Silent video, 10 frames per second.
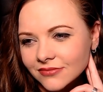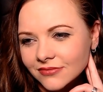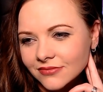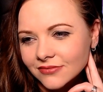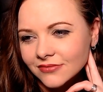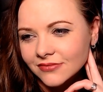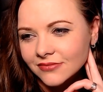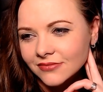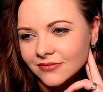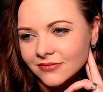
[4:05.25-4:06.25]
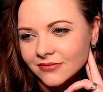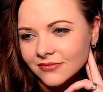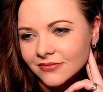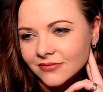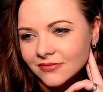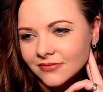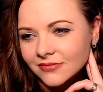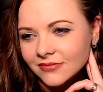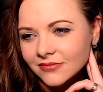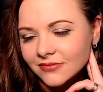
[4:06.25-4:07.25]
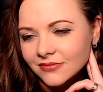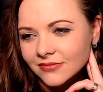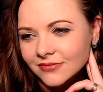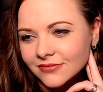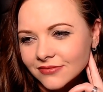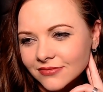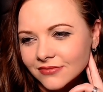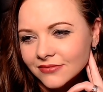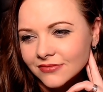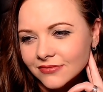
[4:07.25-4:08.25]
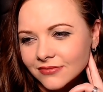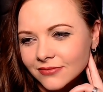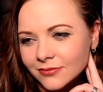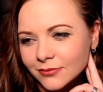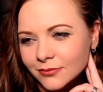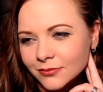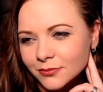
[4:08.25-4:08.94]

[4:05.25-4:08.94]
[no speech]